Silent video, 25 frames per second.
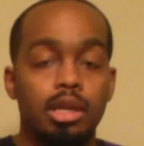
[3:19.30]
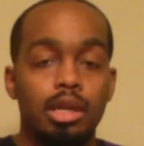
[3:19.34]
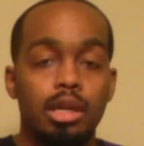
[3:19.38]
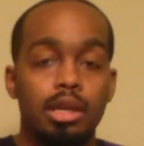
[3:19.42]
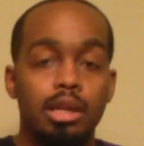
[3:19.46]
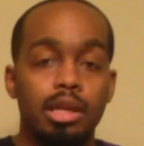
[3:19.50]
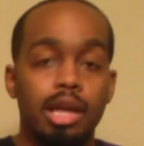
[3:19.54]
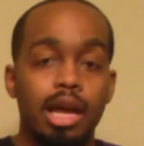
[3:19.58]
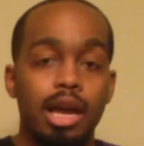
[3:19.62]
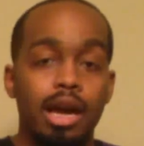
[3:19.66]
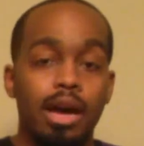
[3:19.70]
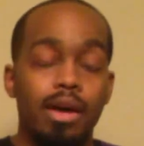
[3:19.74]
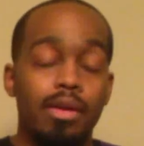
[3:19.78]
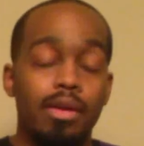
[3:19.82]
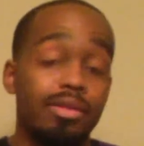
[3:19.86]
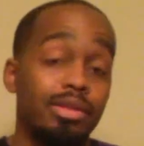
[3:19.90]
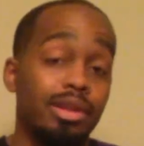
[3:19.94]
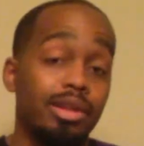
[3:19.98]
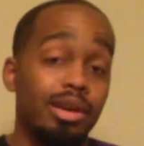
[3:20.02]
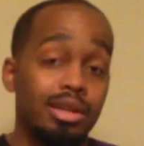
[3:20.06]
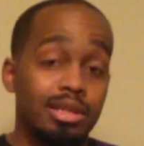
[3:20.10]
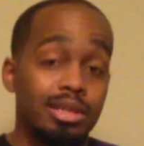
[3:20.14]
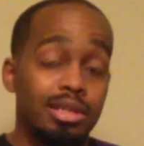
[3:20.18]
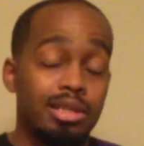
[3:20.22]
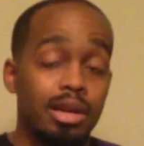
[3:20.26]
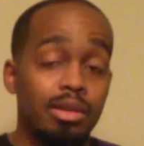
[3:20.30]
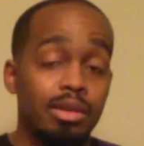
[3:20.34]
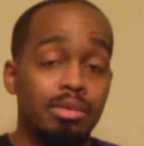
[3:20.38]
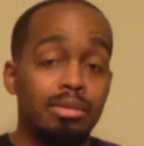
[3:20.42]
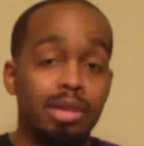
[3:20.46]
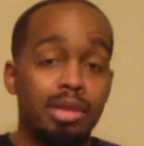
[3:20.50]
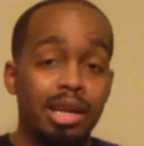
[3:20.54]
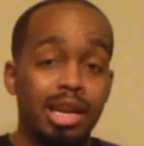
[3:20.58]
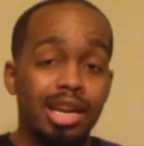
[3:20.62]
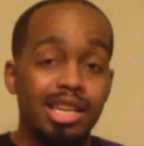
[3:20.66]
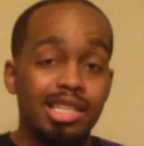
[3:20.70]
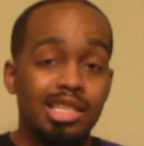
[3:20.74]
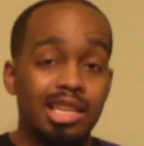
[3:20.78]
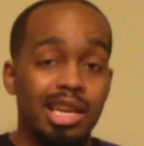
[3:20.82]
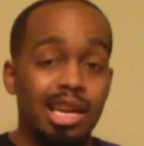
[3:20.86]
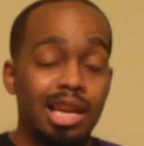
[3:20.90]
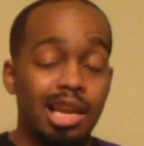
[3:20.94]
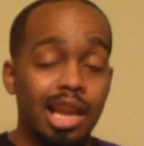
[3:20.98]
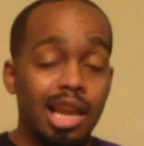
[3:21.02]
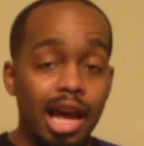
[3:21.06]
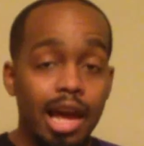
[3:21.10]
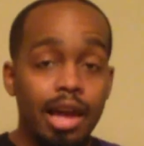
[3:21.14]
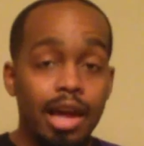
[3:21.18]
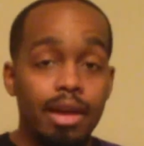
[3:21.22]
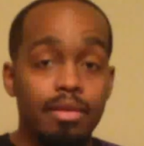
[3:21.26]
Now, there are certain things in our
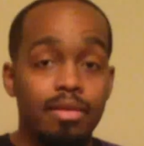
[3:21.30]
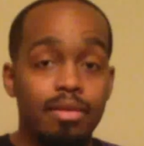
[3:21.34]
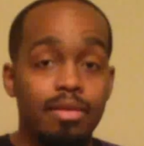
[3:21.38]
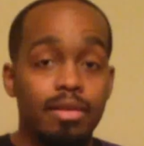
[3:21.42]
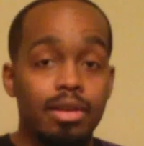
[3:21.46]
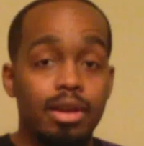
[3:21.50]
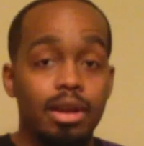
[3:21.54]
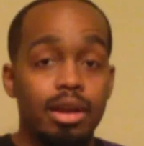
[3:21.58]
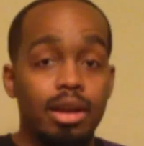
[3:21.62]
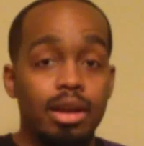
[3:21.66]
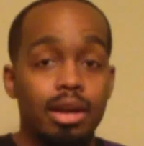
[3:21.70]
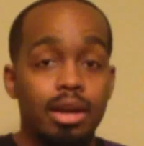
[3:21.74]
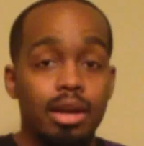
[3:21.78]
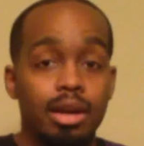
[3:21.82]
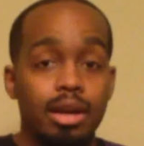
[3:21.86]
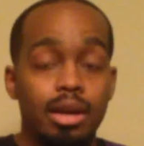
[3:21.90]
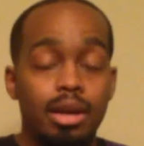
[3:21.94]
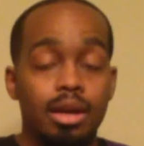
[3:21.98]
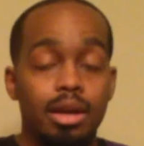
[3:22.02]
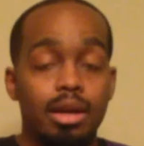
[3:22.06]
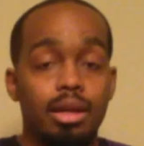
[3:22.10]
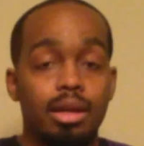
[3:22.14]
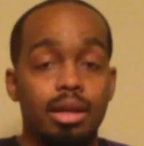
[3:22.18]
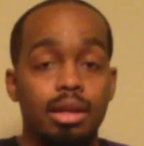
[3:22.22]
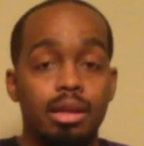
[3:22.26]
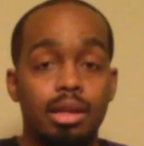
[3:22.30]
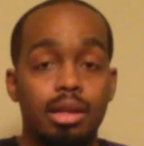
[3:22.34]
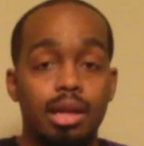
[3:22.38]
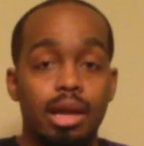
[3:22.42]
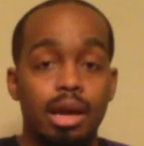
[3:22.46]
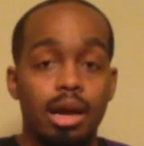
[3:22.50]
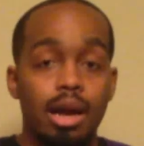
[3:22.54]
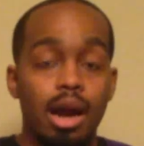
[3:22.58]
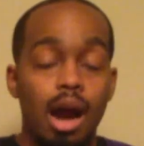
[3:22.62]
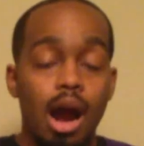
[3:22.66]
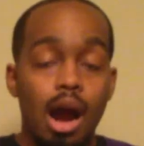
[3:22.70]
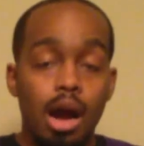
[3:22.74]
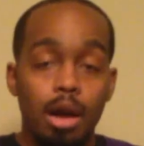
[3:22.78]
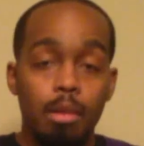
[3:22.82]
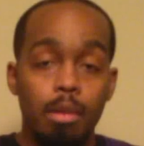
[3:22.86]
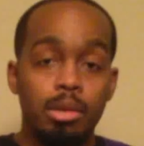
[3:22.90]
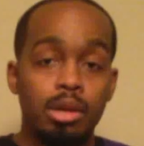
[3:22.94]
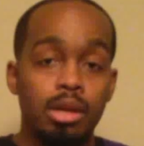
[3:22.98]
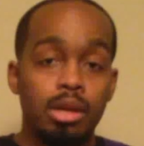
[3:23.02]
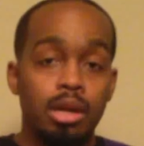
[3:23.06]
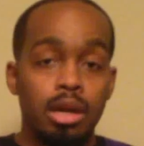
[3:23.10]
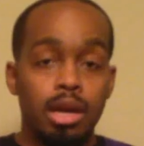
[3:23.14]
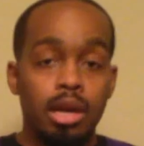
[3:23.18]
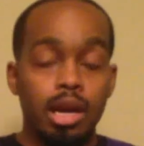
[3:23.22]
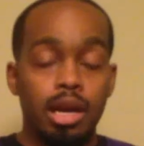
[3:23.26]
life that are
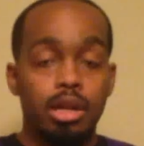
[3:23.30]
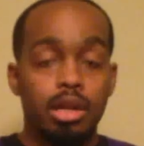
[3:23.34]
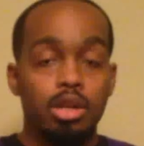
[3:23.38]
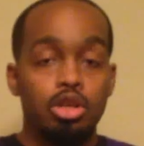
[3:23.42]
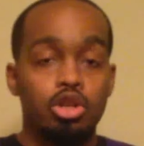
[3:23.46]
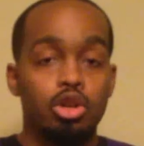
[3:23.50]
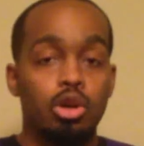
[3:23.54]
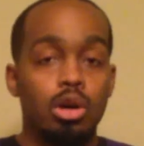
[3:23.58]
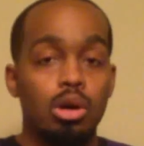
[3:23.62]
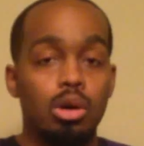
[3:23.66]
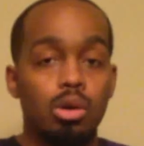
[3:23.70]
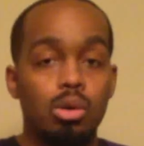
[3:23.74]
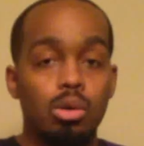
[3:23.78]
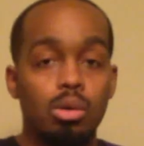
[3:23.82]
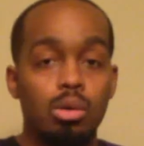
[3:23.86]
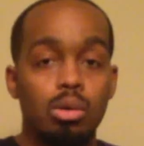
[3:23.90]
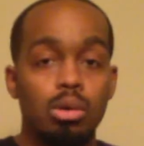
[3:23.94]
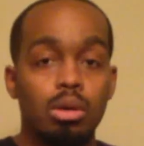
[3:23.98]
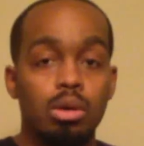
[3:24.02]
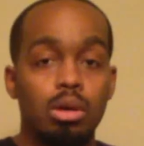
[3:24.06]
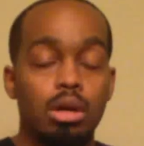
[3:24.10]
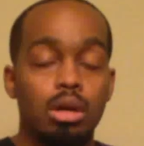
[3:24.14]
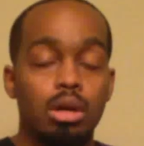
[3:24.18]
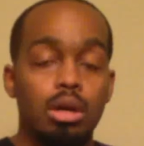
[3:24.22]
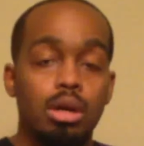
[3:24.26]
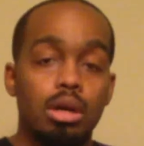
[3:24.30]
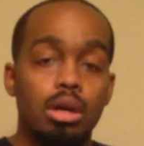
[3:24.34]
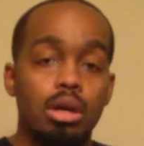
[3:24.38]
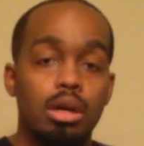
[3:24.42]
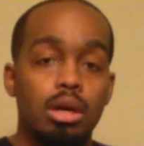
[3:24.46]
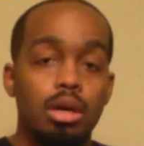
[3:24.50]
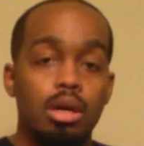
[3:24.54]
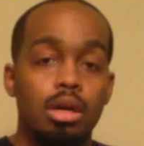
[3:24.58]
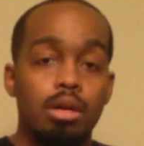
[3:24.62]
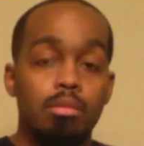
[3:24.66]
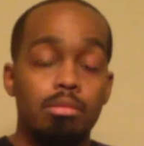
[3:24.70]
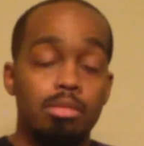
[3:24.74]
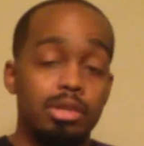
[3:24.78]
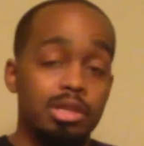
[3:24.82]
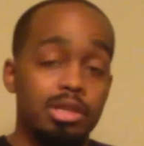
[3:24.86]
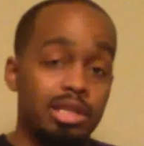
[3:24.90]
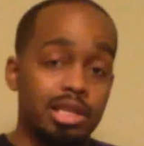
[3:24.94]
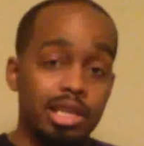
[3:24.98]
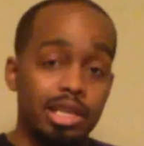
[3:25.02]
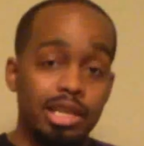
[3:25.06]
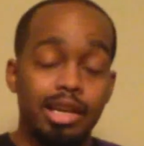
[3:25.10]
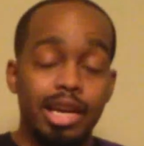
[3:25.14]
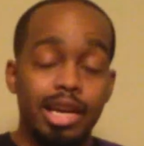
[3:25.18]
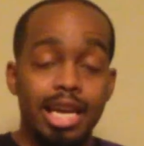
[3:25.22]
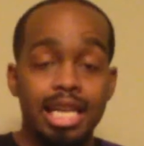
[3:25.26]
beyond our control, but
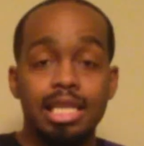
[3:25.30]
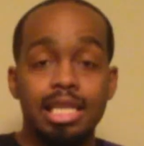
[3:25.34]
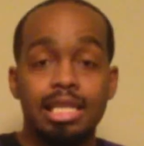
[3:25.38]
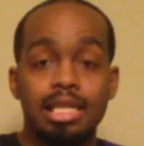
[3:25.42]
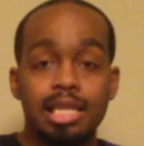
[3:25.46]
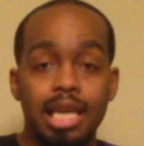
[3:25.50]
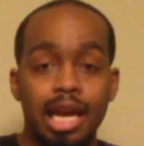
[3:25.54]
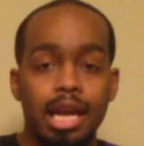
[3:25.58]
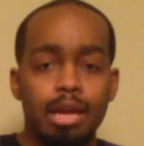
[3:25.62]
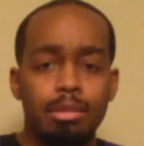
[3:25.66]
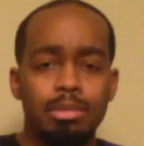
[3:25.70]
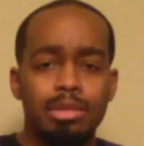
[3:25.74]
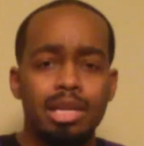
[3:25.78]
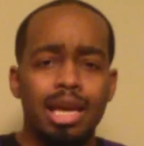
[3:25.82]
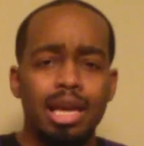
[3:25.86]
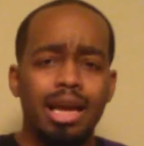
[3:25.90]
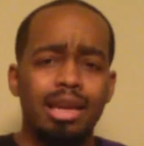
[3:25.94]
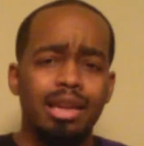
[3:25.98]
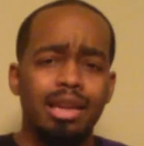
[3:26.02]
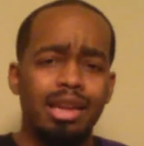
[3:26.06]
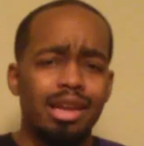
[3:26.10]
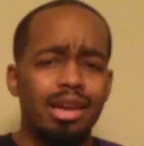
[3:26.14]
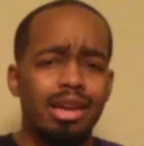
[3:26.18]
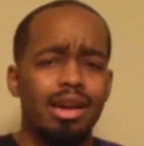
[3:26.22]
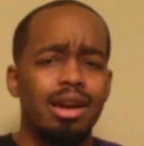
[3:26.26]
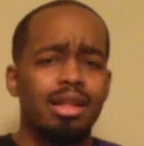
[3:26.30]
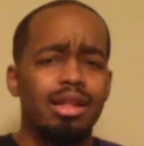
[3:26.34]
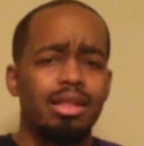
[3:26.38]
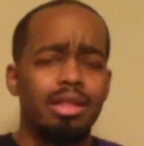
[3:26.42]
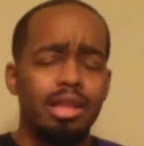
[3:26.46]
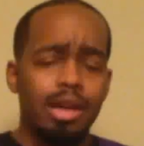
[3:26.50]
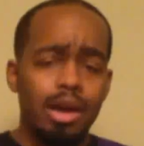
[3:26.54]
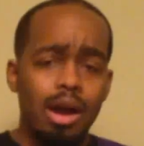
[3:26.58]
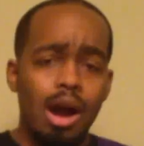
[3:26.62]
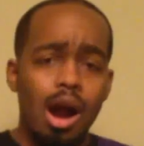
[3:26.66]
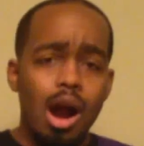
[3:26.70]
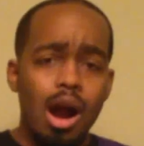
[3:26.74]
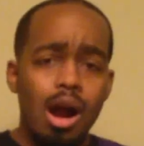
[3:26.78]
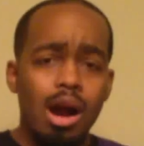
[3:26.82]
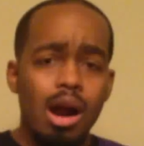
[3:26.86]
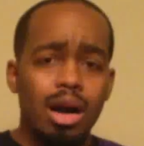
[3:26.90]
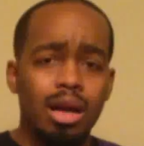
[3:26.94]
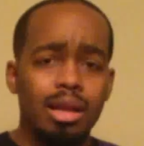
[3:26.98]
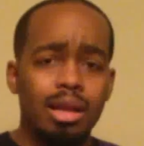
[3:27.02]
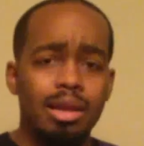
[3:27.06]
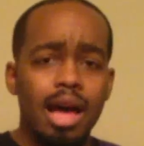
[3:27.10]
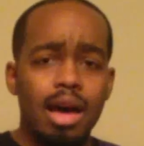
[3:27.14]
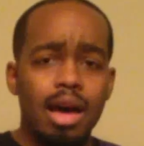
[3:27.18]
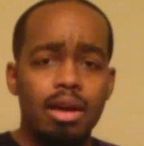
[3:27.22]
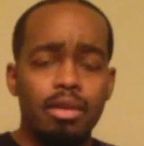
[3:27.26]
still at the same time, there
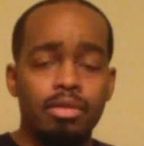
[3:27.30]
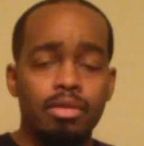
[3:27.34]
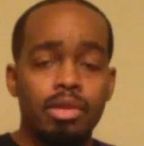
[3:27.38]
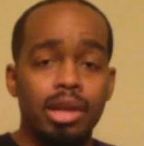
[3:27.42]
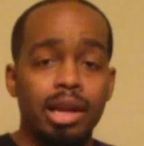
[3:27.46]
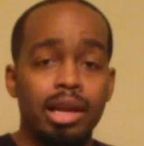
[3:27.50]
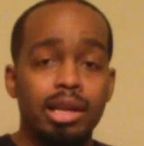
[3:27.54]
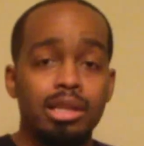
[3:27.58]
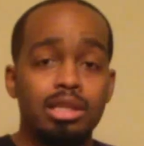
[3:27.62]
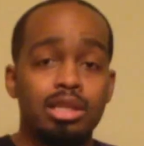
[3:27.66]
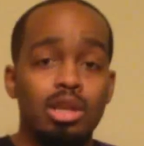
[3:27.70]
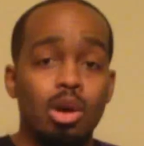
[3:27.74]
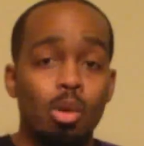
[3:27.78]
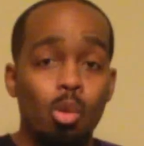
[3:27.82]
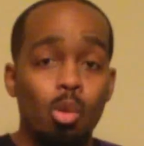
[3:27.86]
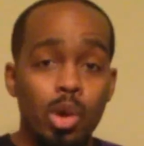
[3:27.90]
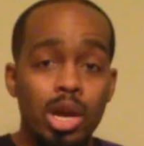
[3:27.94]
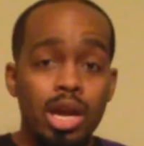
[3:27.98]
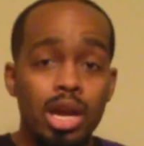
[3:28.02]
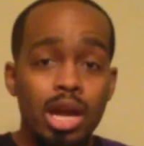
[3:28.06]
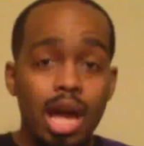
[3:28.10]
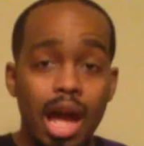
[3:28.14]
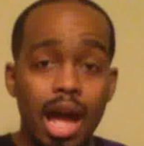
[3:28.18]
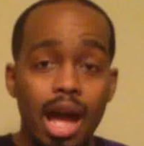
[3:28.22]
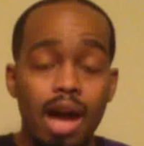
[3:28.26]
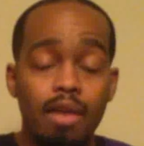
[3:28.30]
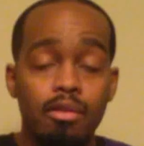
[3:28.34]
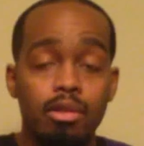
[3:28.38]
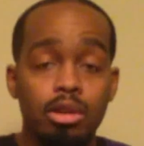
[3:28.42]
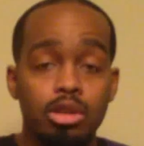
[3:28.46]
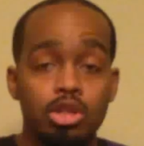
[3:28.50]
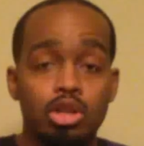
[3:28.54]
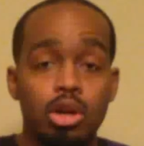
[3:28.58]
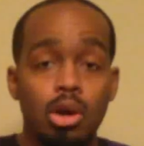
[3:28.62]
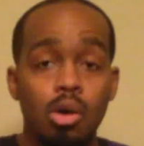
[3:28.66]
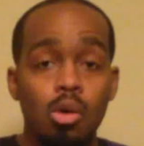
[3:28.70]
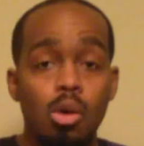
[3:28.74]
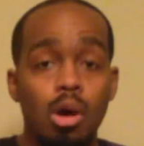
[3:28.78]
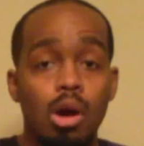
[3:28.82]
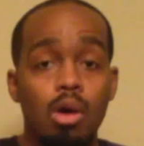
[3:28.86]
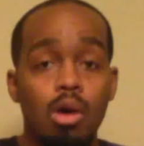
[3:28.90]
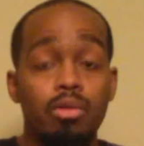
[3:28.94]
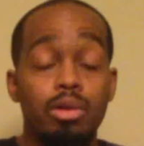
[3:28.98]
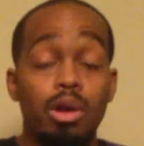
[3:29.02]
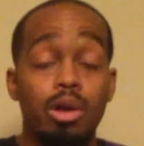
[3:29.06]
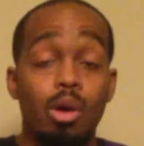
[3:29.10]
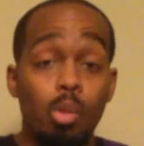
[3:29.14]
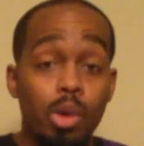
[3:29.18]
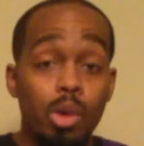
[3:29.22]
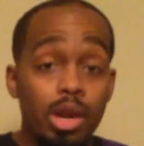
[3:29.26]
are a lot of things that we have control over,
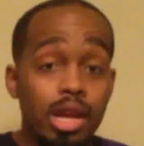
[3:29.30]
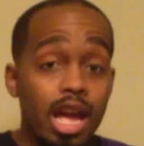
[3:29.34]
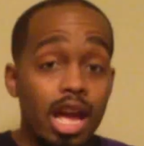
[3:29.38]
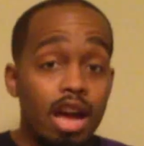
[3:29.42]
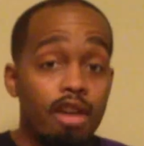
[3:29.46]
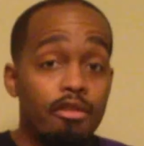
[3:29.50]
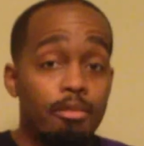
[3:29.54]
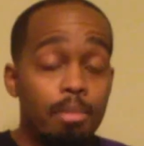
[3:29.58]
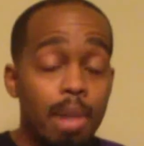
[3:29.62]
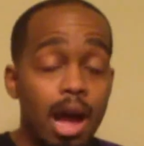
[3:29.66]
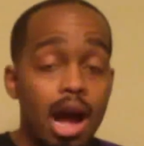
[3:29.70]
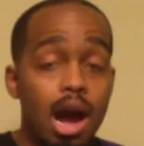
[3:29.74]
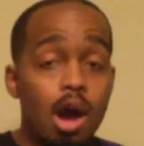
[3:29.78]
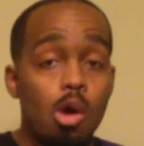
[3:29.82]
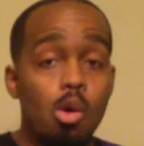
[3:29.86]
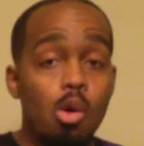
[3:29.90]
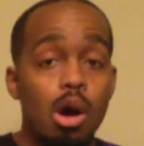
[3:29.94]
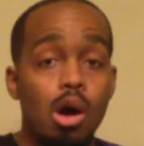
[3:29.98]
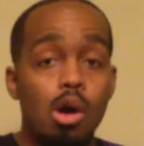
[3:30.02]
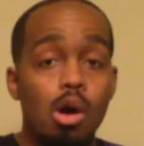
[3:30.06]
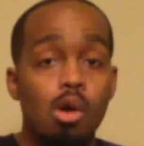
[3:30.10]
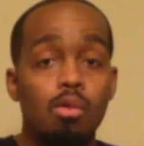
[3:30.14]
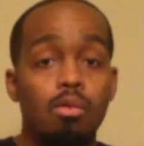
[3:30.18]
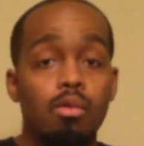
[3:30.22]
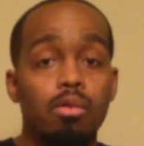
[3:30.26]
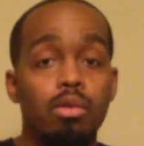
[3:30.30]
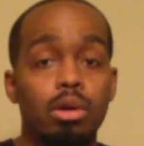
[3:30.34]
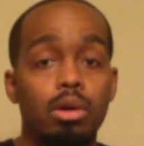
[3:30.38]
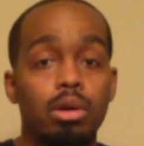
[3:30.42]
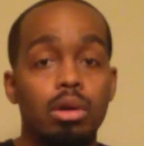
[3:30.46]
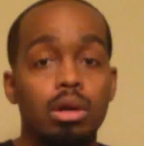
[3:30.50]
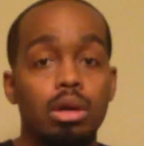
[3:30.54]
that we have power over.